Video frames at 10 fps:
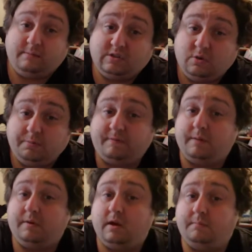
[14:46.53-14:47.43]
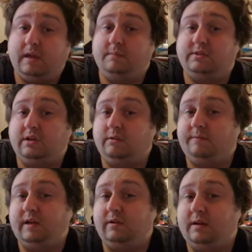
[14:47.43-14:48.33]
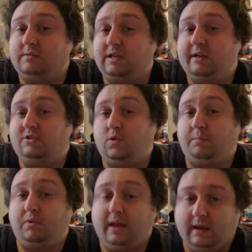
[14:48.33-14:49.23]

Super Famicom games, and other video games that I enjoy playing.